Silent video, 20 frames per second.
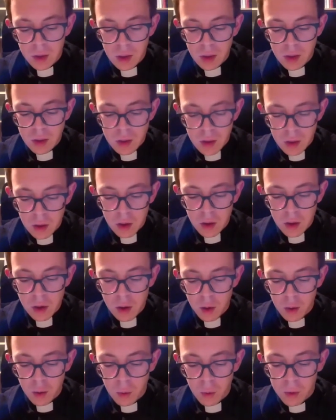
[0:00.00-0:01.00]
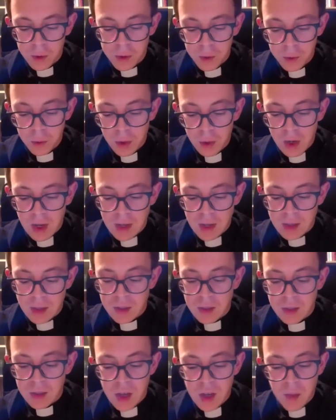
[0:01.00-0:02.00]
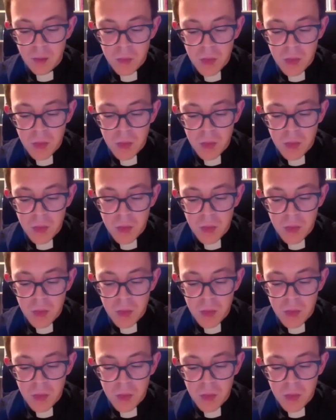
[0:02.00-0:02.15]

circle or utilize the same